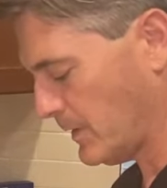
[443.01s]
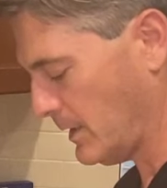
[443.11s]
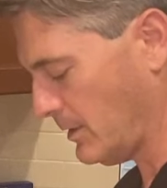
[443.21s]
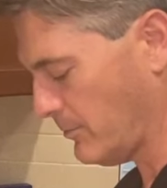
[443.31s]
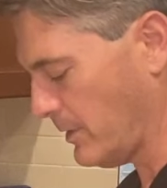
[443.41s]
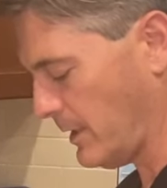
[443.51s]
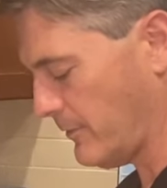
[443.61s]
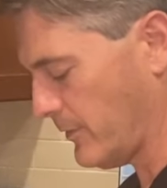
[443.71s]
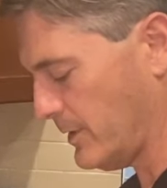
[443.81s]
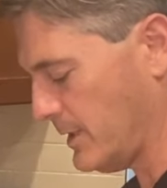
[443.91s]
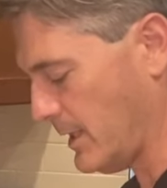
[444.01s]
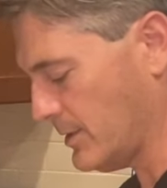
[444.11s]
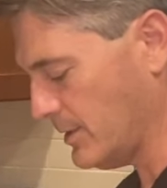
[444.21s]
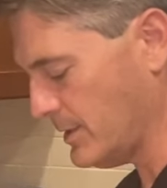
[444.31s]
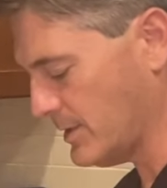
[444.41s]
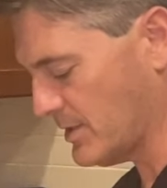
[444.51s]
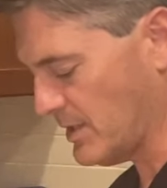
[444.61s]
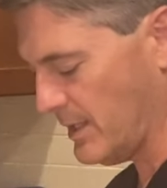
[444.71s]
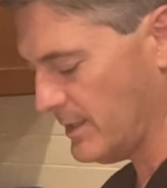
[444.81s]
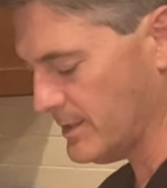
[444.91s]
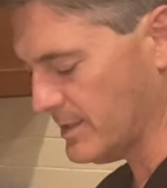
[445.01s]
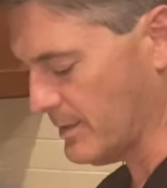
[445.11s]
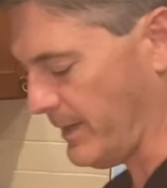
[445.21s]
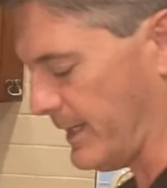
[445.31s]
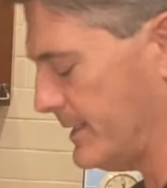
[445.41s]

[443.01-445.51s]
getting ready for the day. So this is about a